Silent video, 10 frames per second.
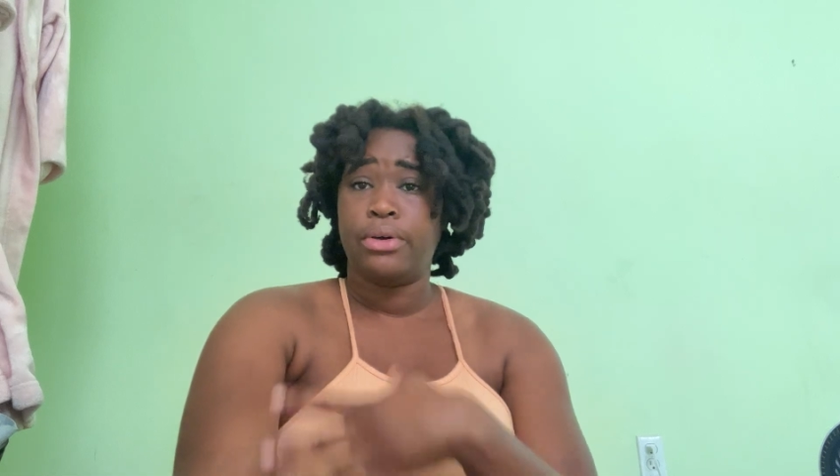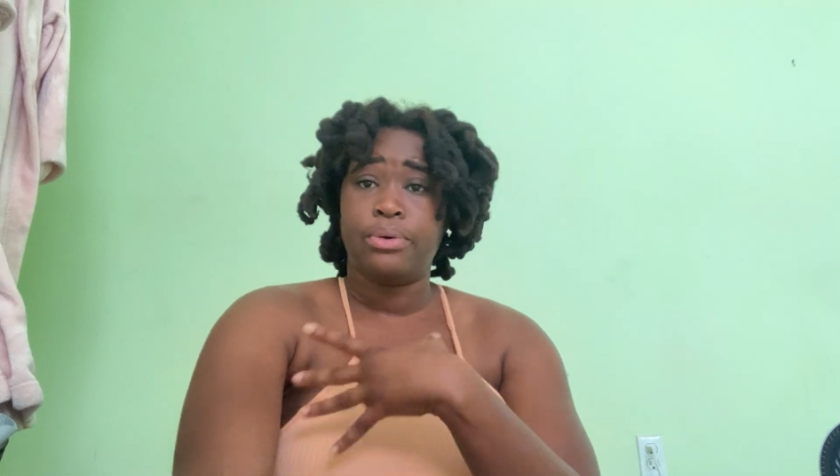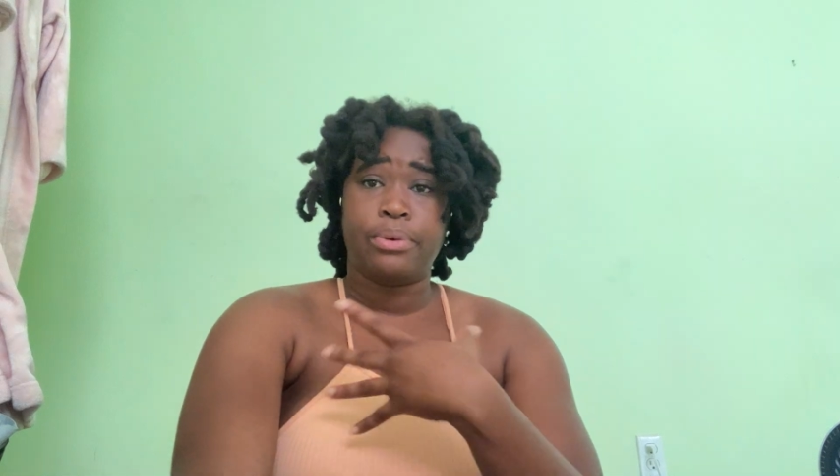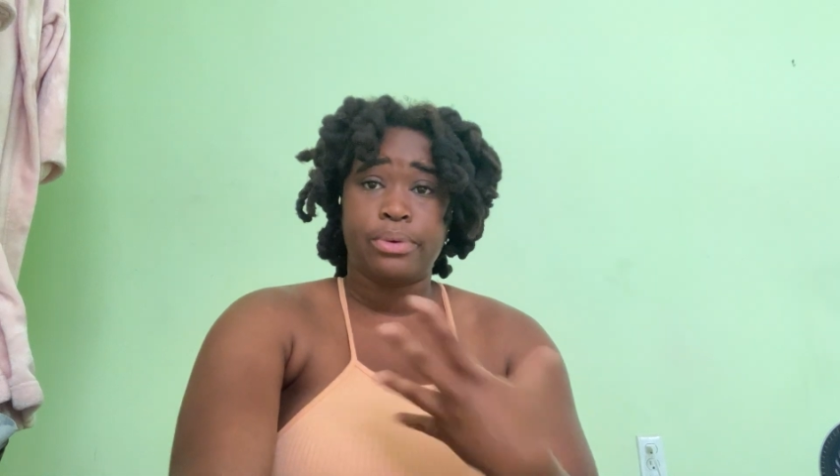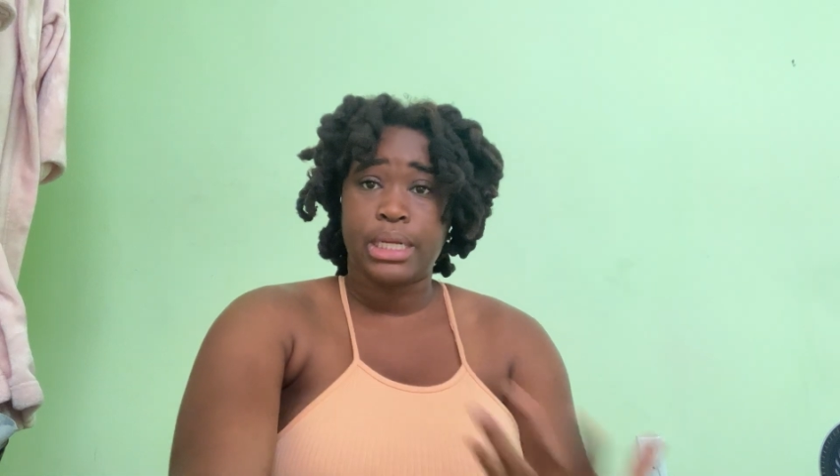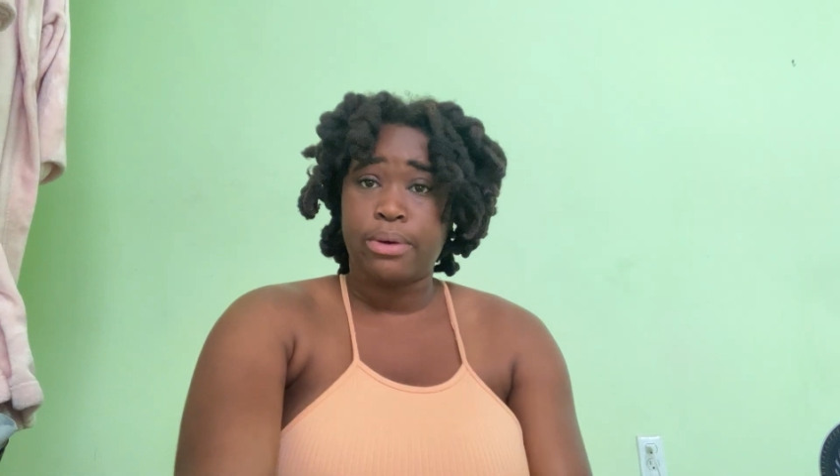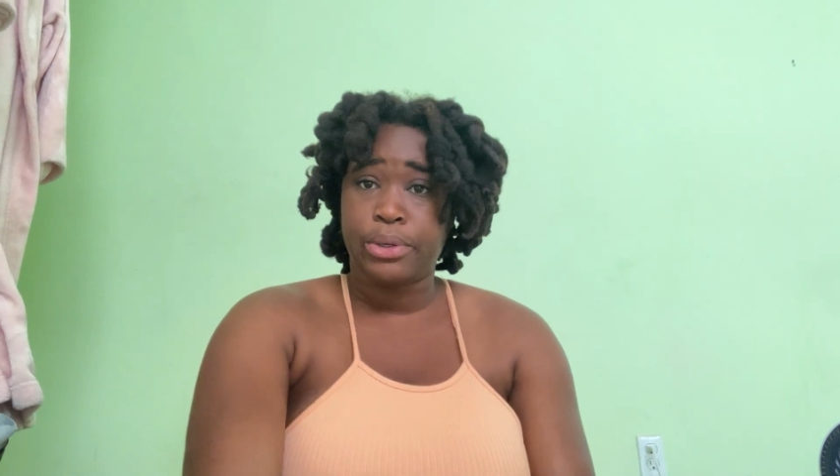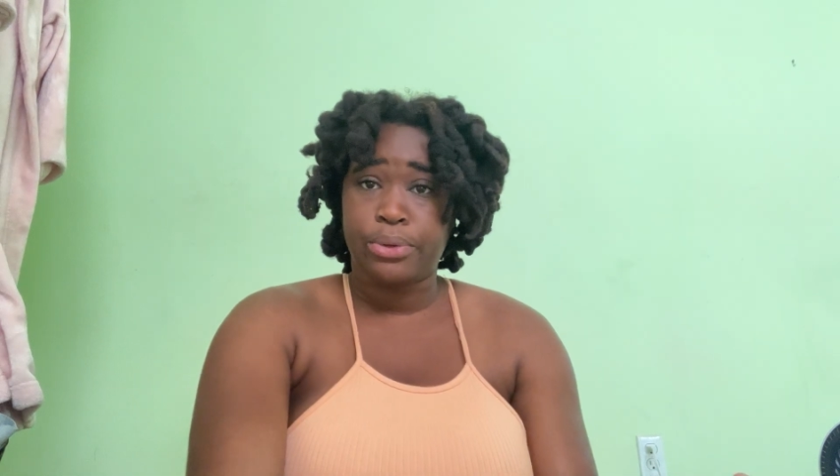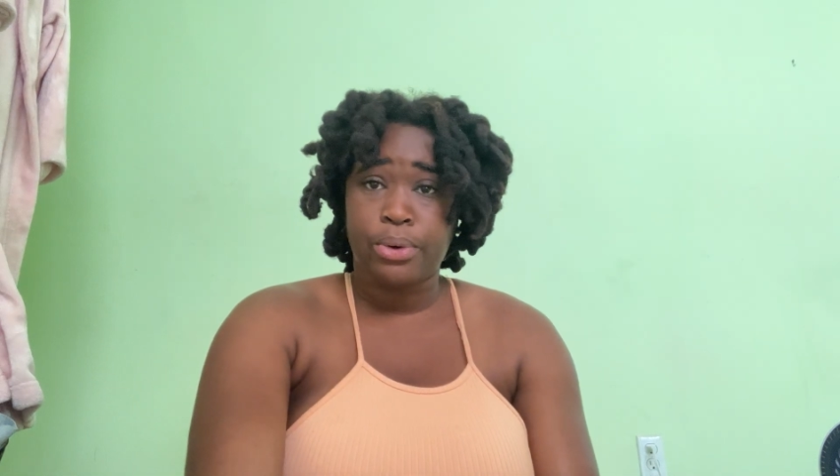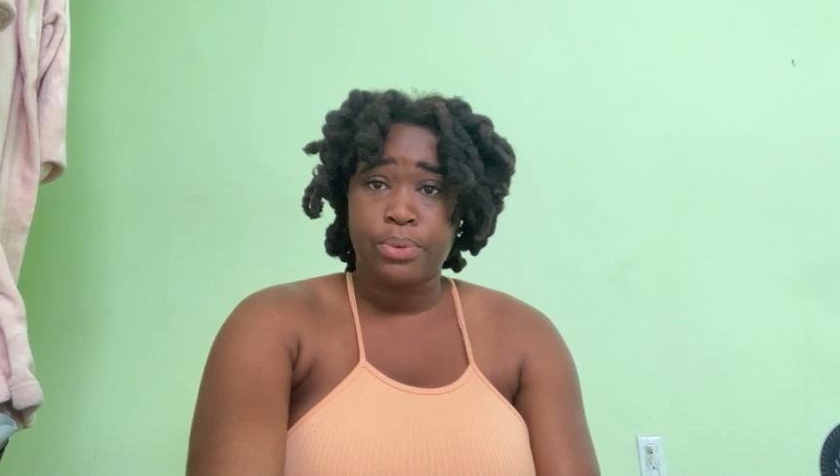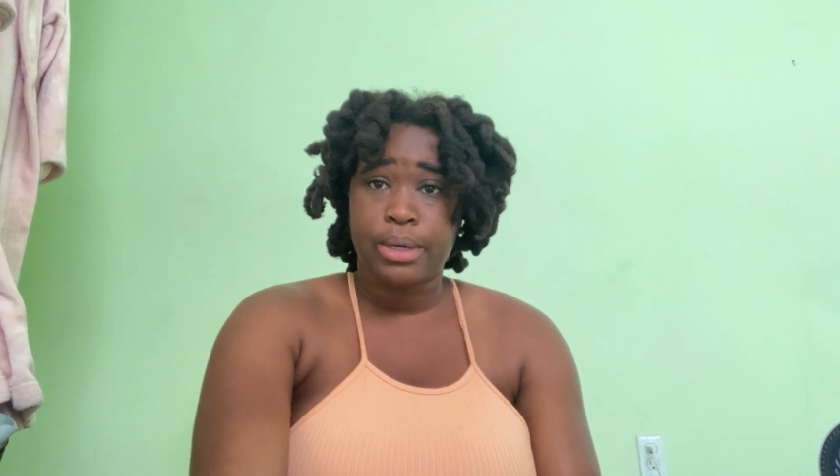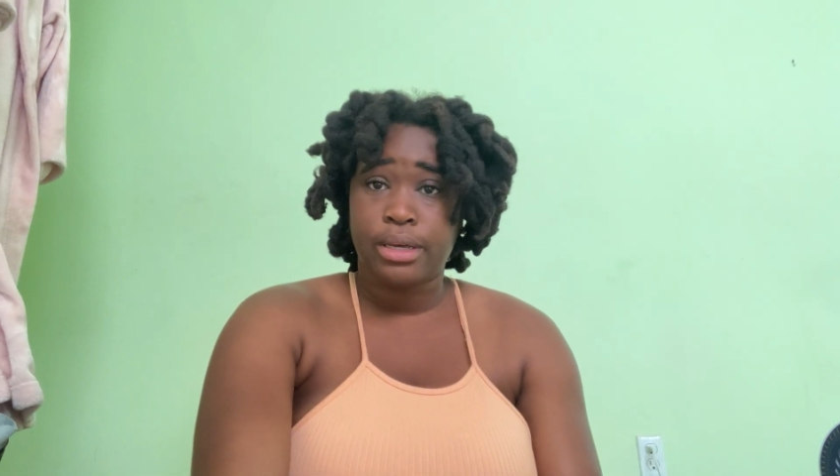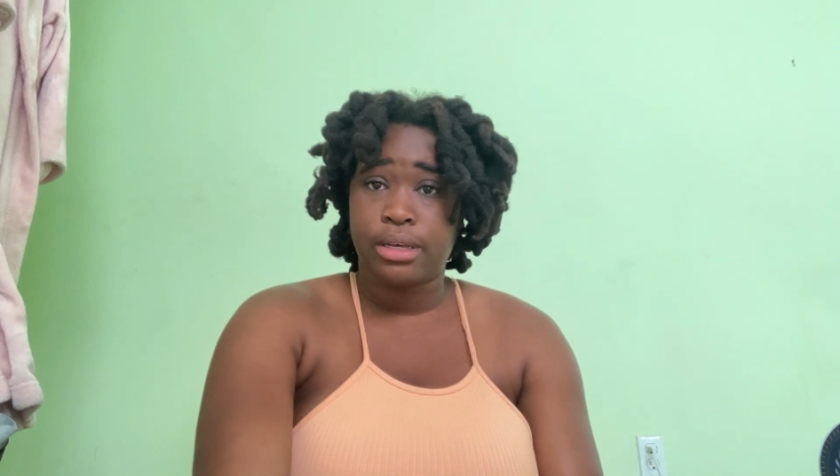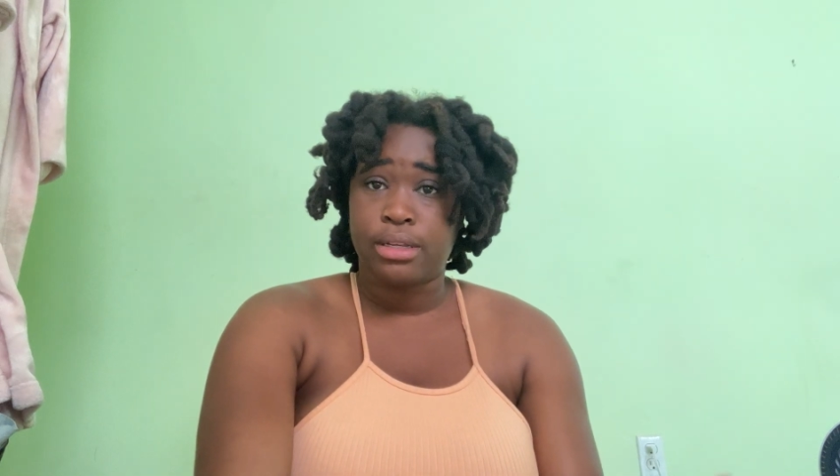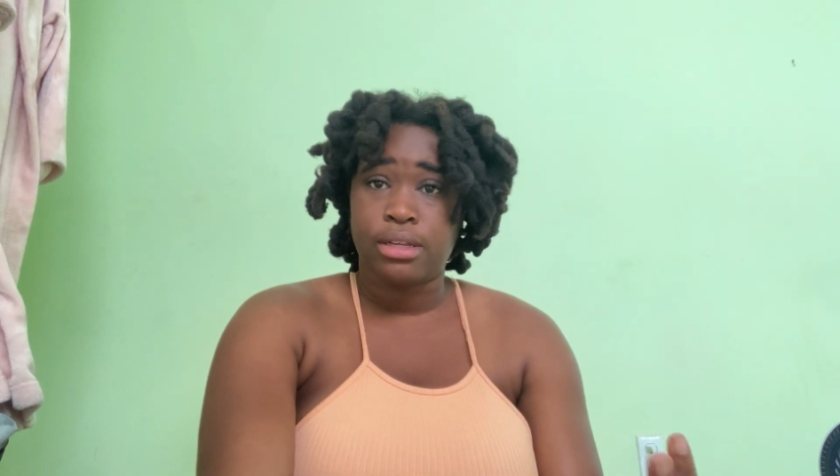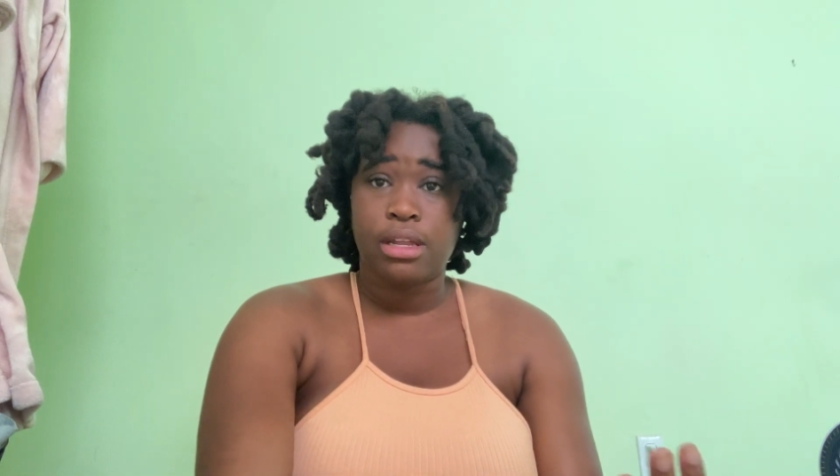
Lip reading: that we're growing.